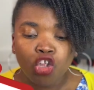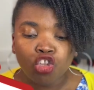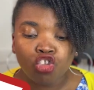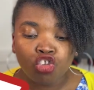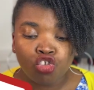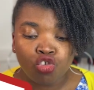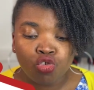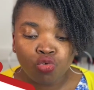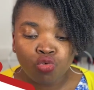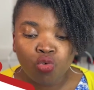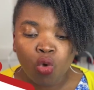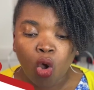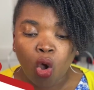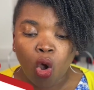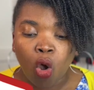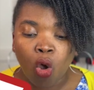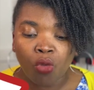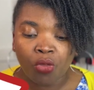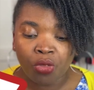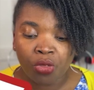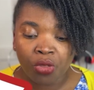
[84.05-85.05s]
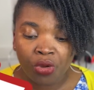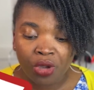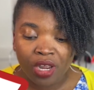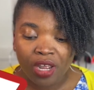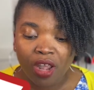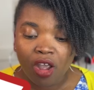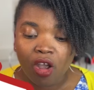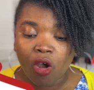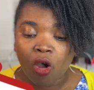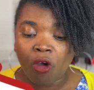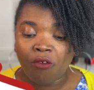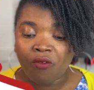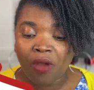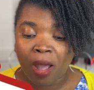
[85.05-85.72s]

2, or 3 of